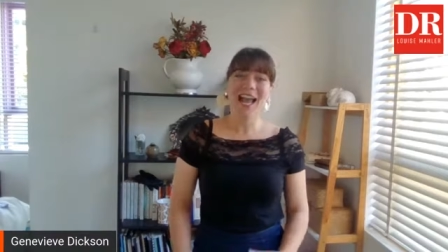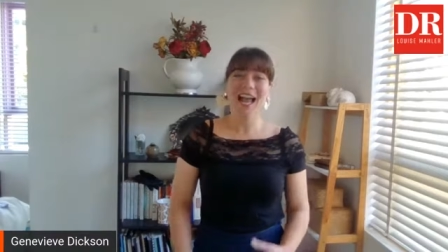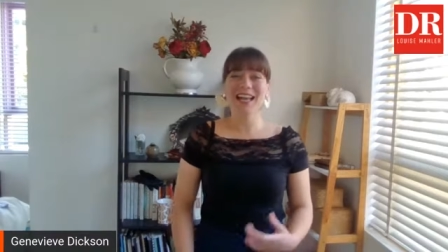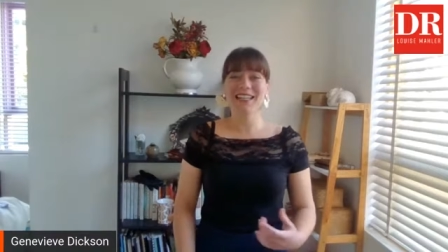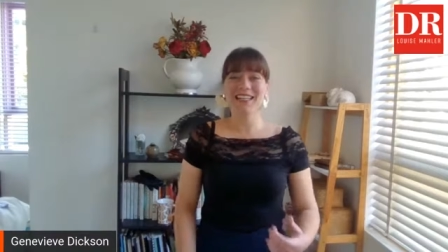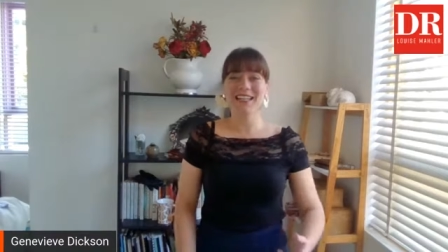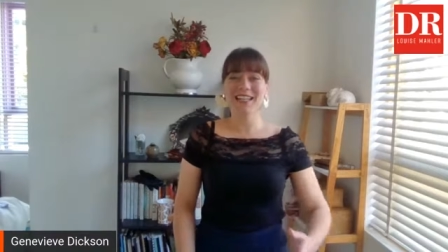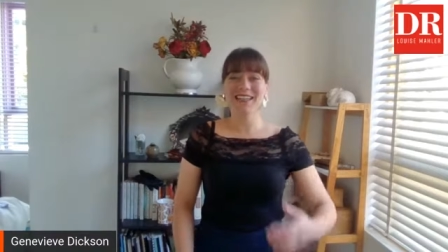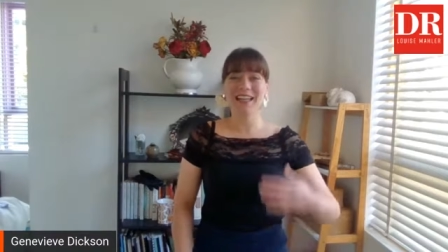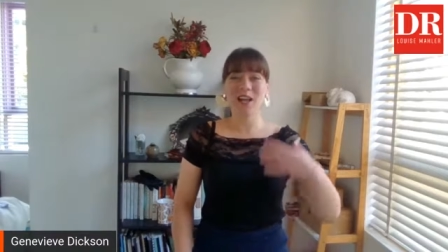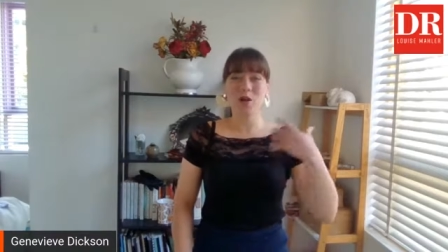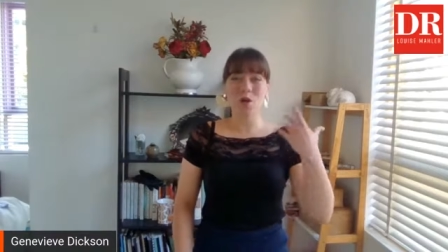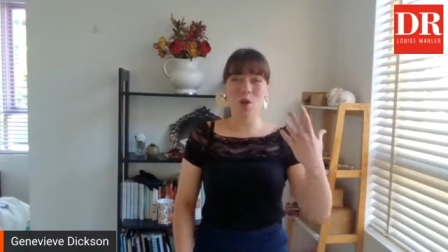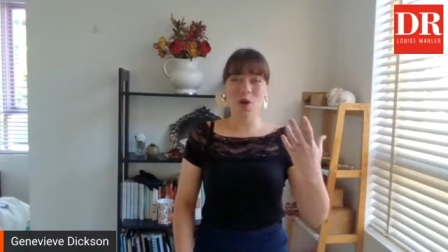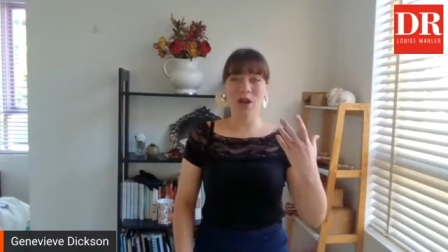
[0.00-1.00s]
and to get
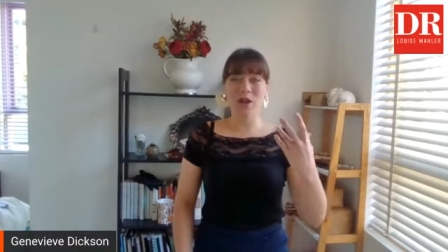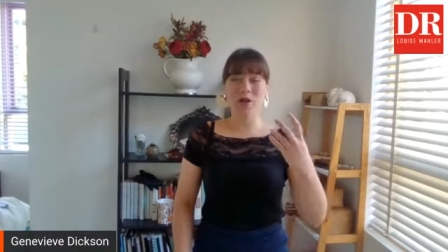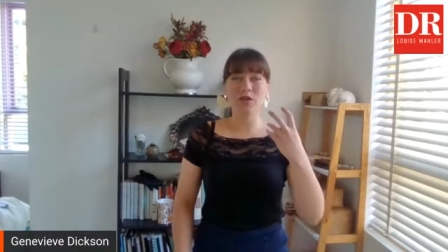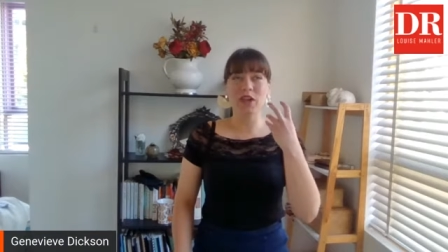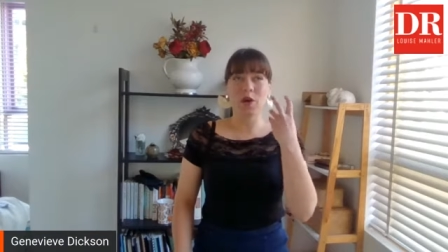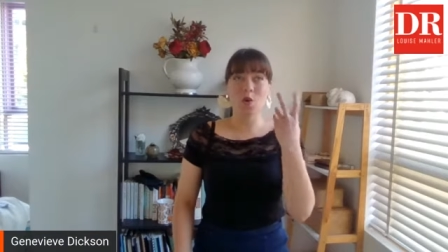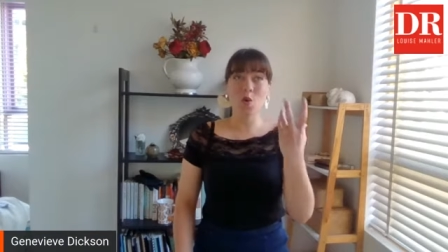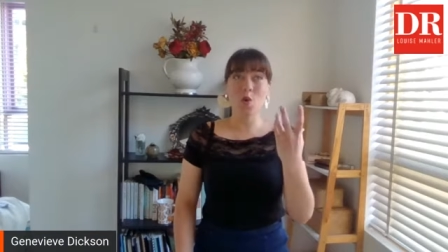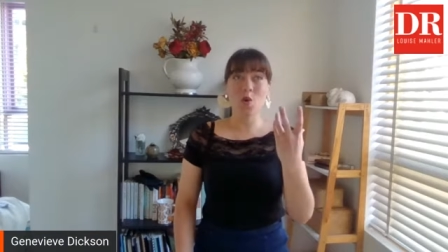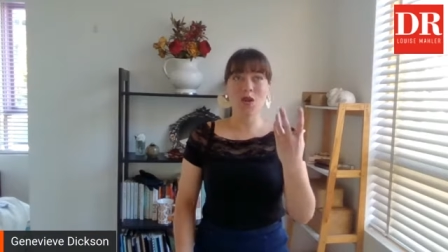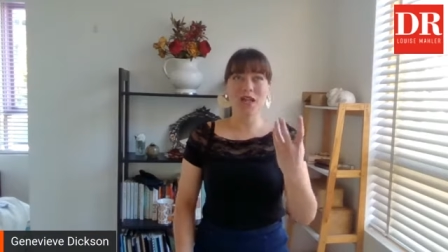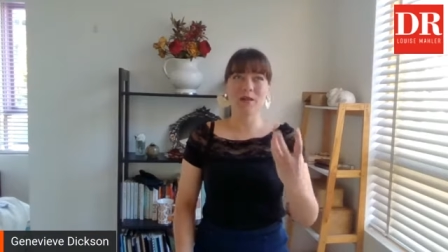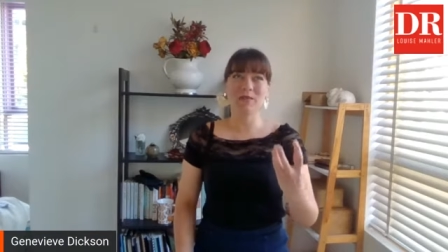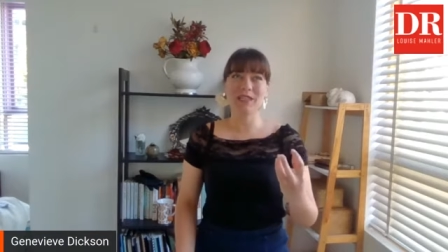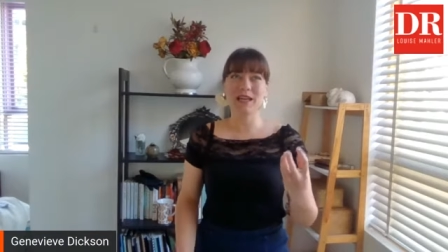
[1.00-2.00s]
that all
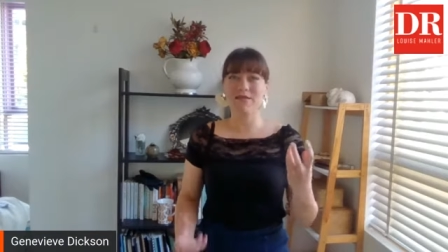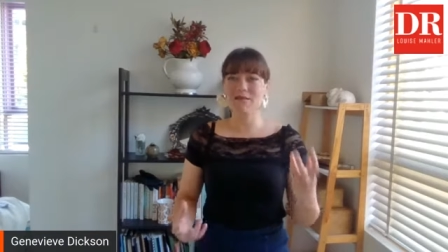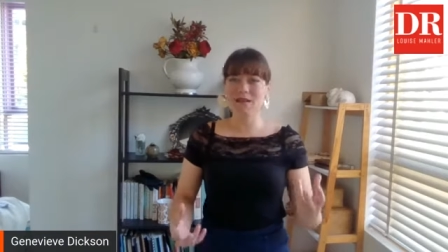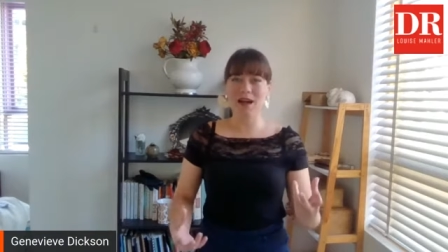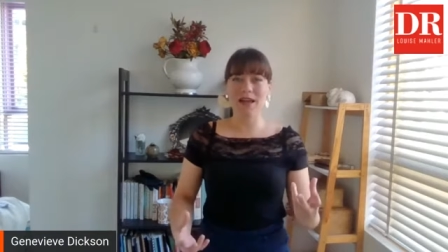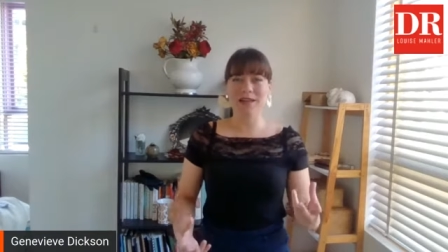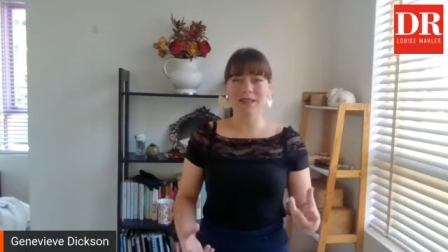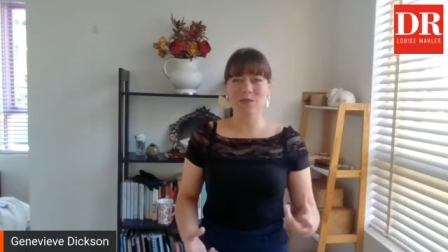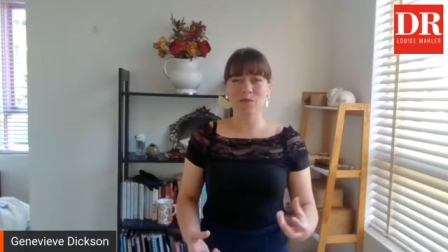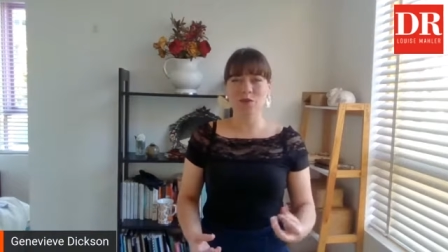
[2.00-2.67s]
comes out nice and